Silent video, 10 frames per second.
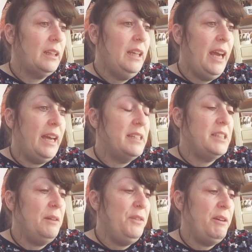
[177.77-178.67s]
yeah,
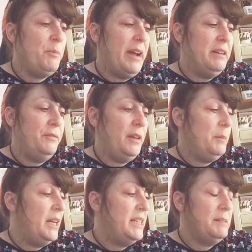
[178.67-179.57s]
so I'm very proud of him
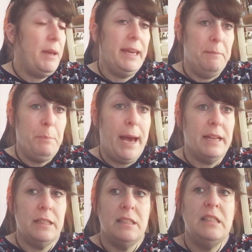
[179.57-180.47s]
and he's making
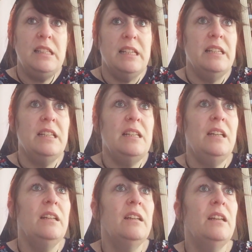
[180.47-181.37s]
patterns and